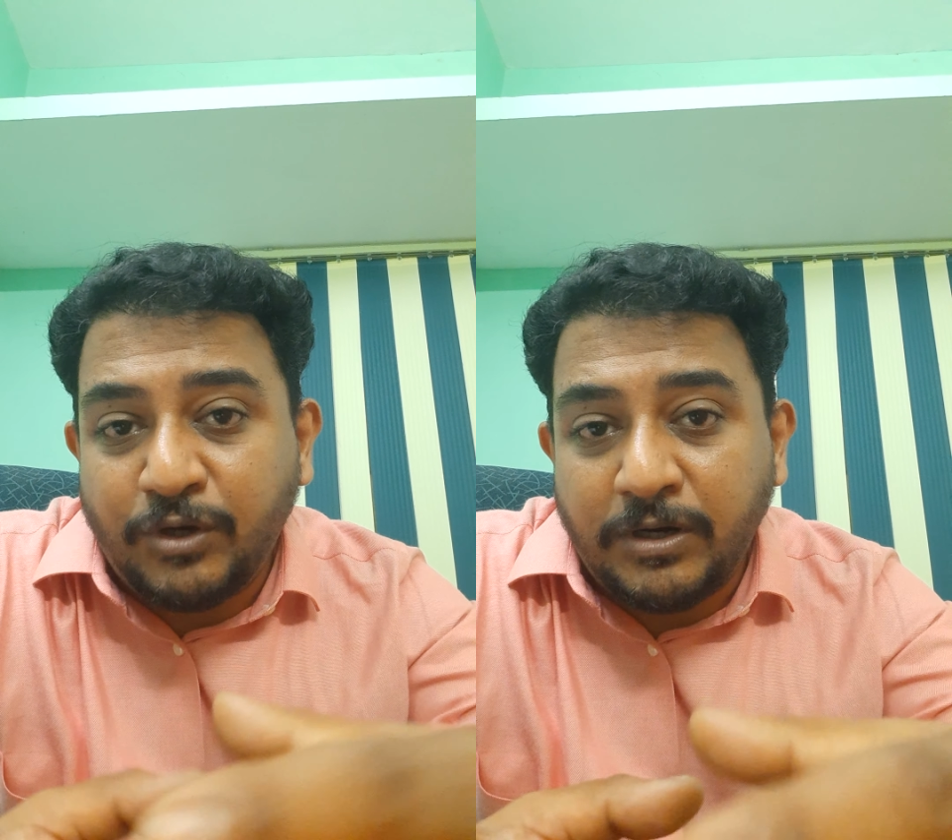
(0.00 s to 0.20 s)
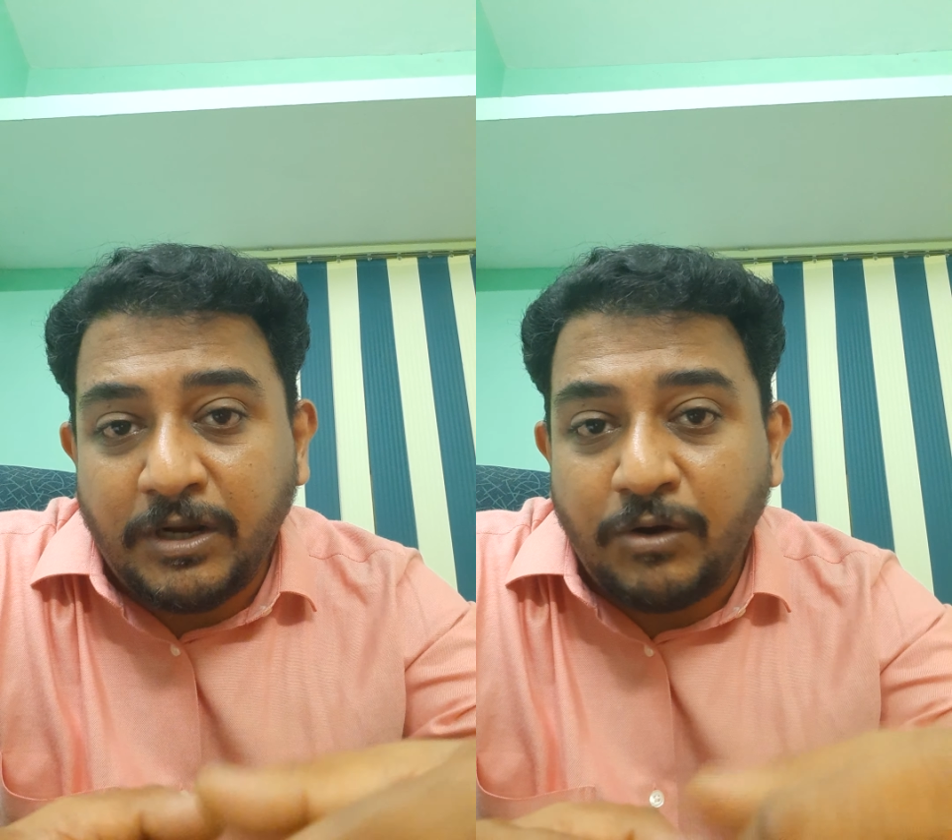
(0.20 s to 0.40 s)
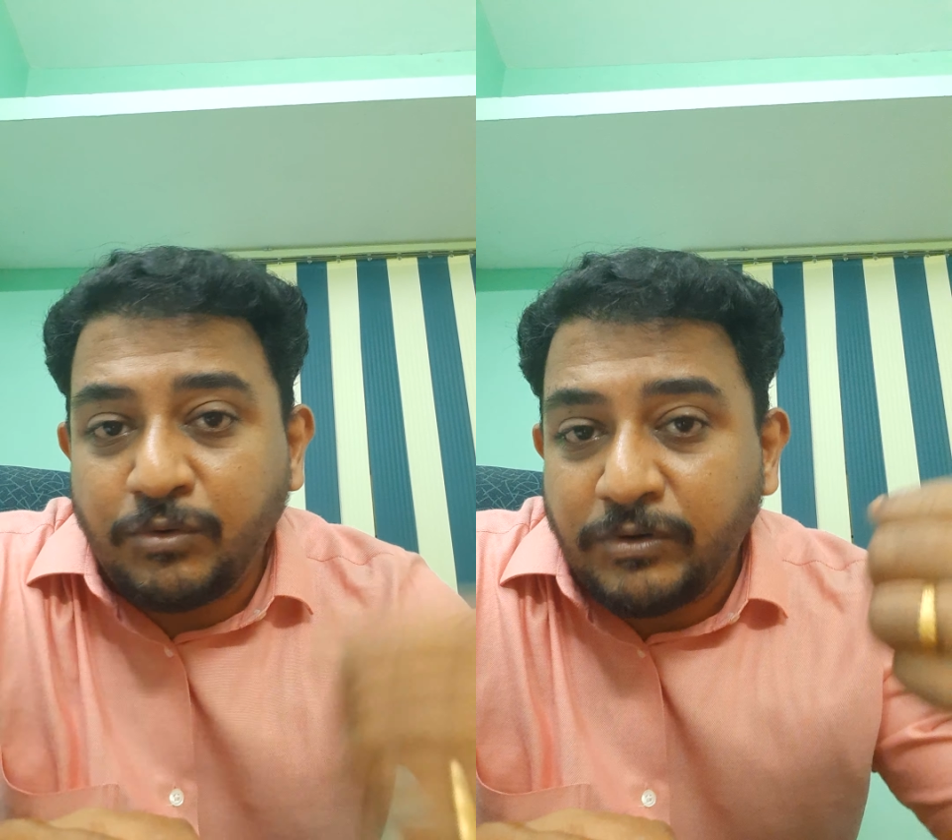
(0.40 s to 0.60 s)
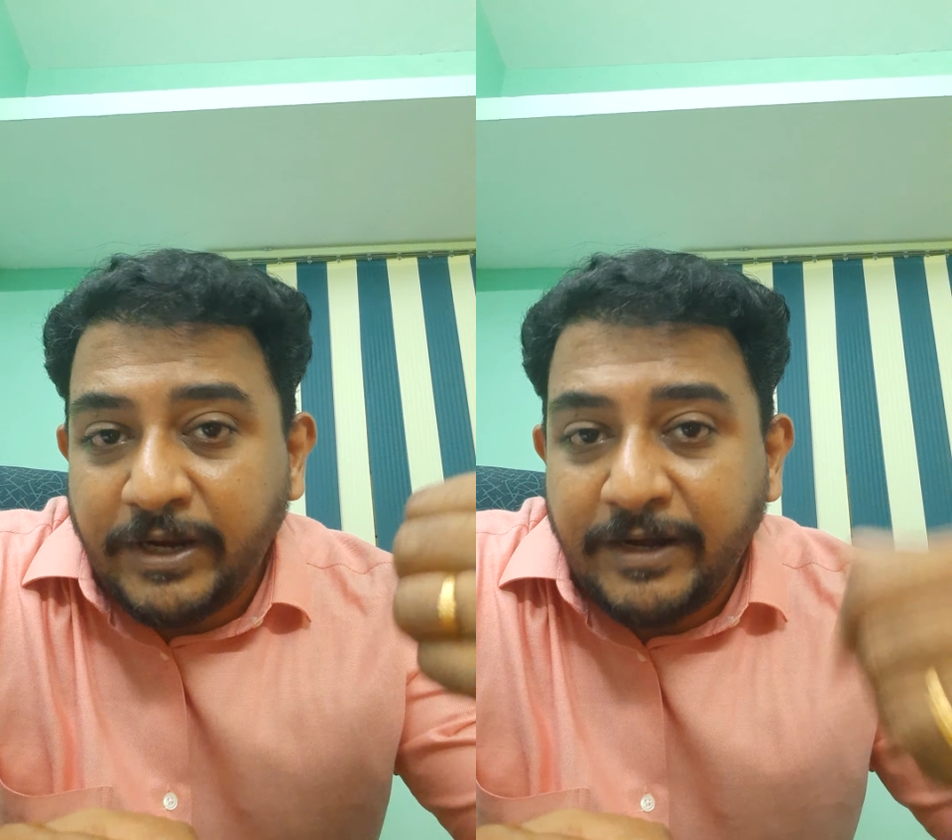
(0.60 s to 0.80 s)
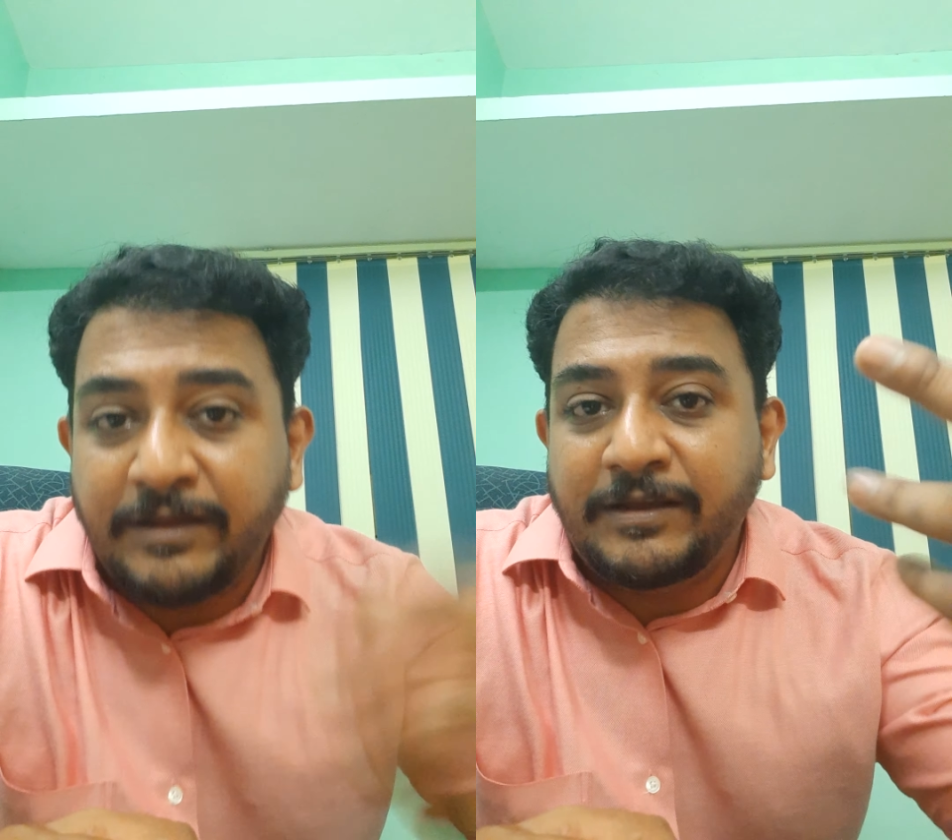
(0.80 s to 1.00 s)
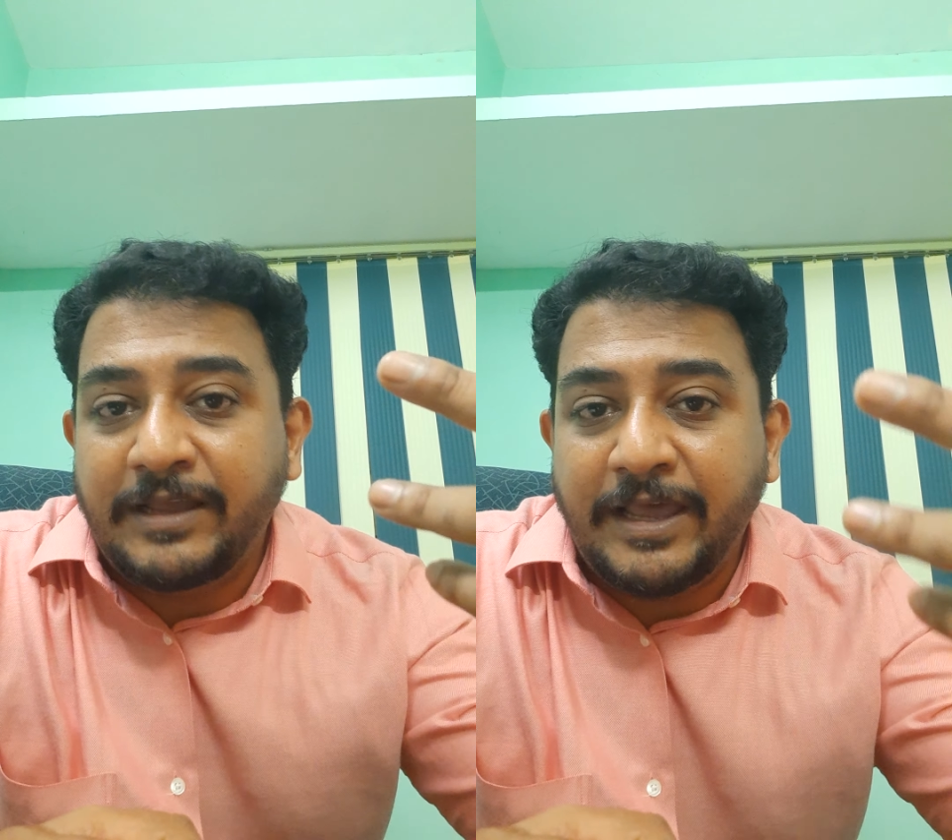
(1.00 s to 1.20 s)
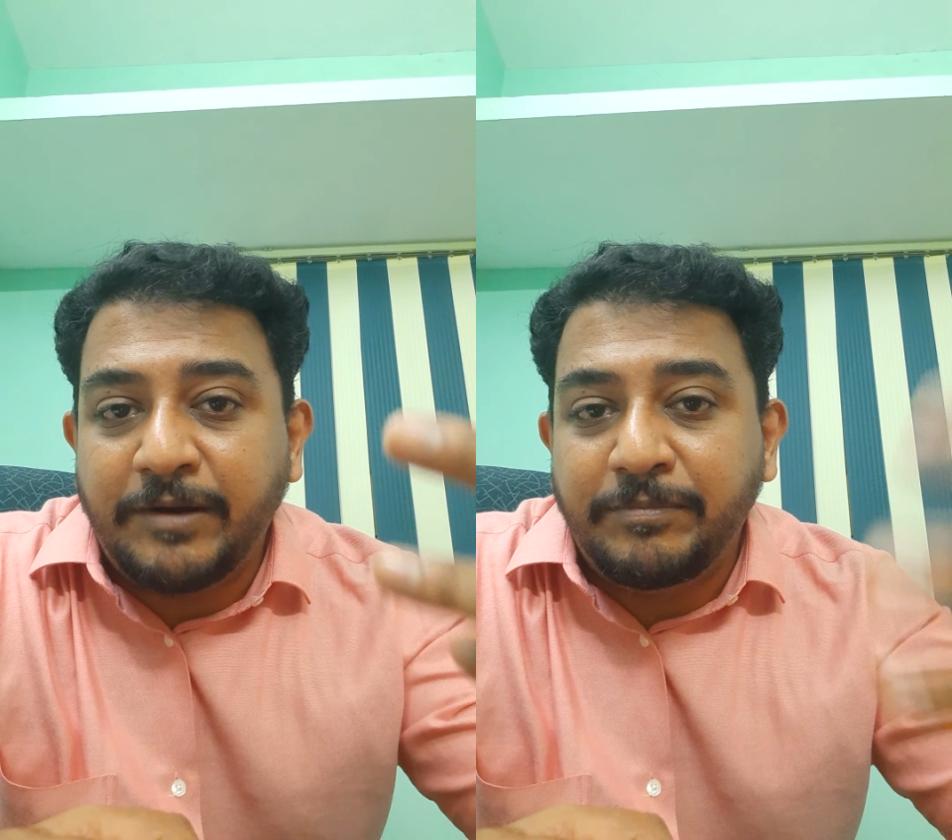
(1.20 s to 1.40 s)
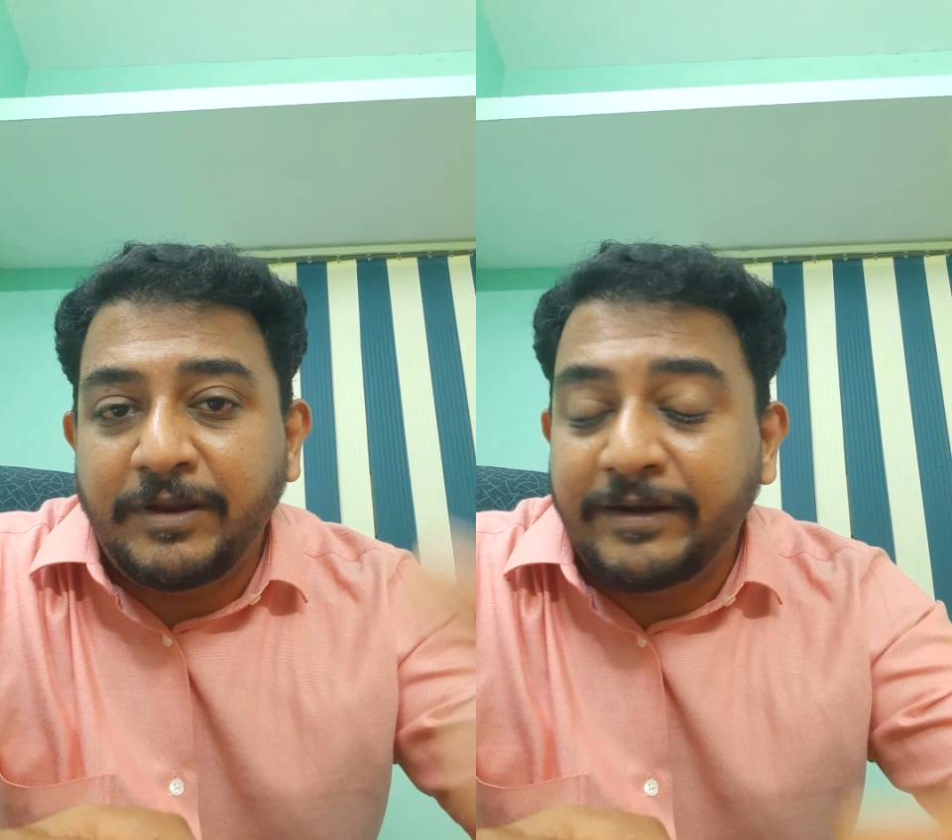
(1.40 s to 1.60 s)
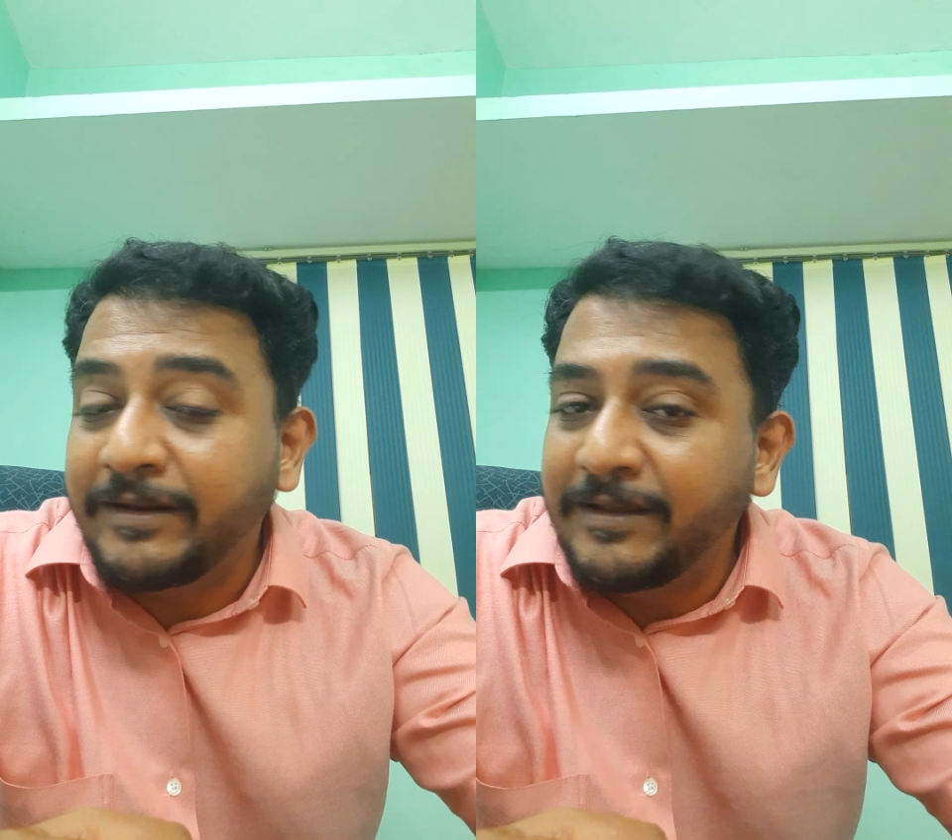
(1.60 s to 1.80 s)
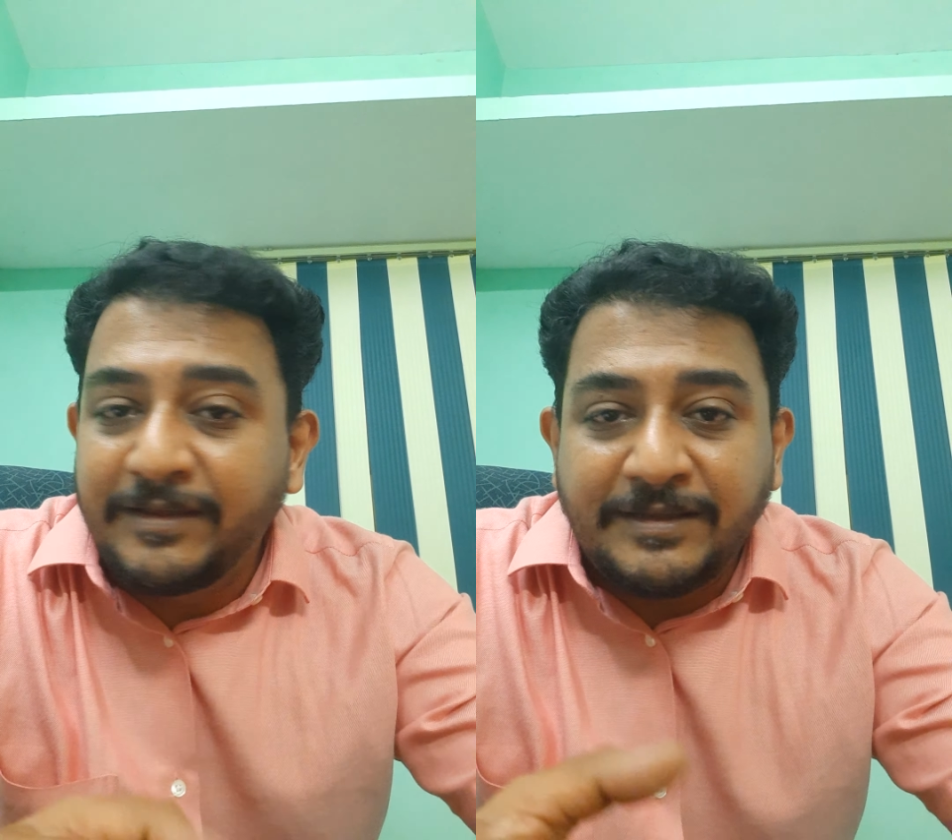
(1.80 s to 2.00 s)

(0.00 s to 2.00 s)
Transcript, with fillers: taught how to ride a aeroplane.